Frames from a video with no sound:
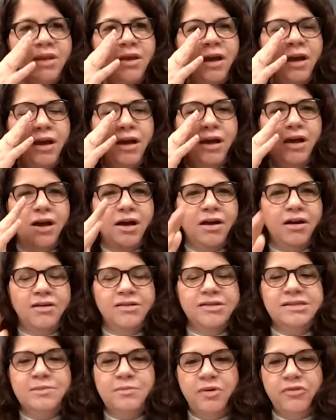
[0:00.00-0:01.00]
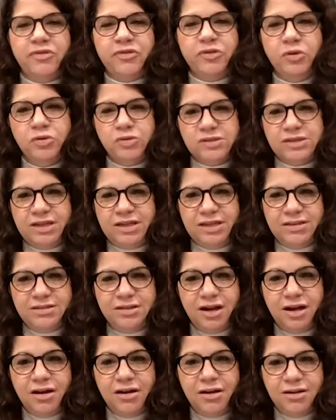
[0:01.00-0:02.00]
some of those like a
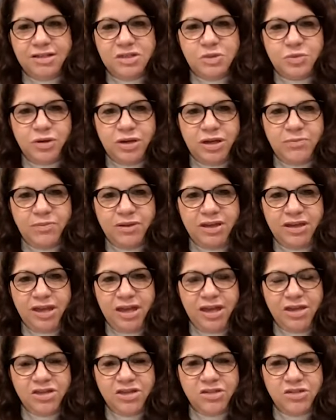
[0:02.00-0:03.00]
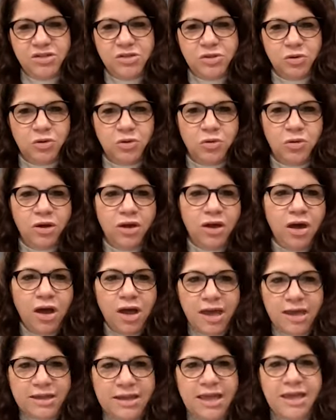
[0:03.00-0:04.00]
target spray applications. So
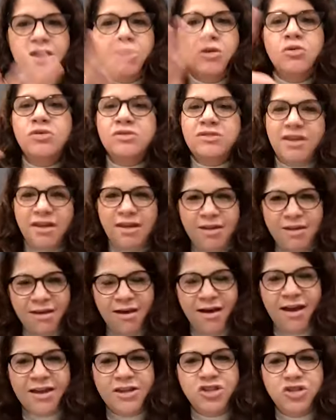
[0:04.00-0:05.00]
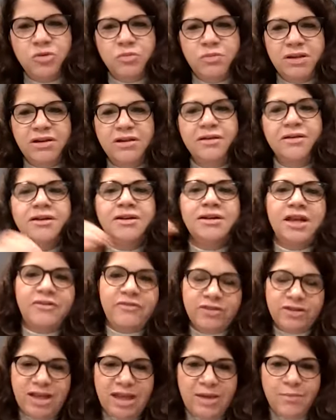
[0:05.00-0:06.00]
they use AI to be learning
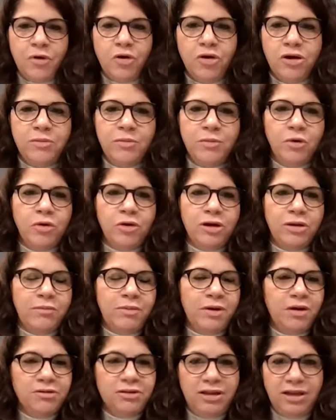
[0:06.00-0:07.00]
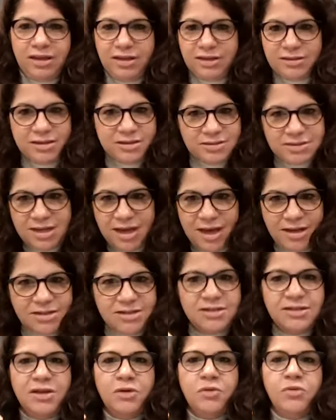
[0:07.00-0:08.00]
every day more and more about like
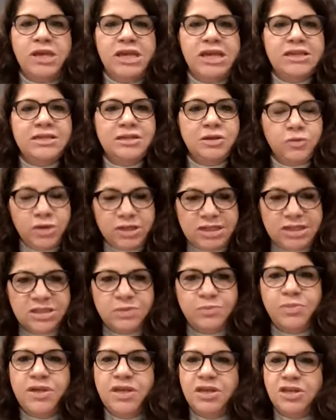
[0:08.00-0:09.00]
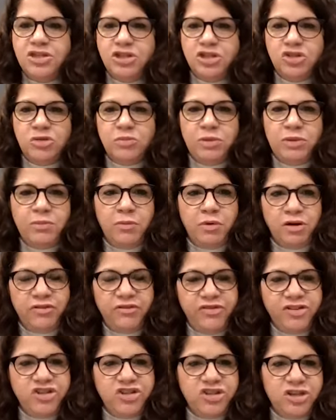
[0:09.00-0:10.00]
detecting the weed species to be more
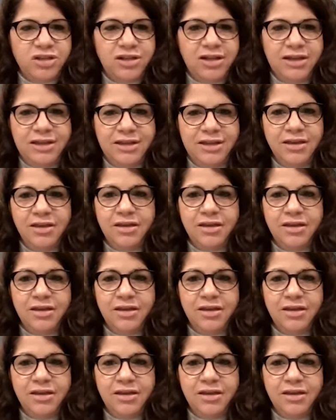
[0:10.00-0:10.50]
efficient, like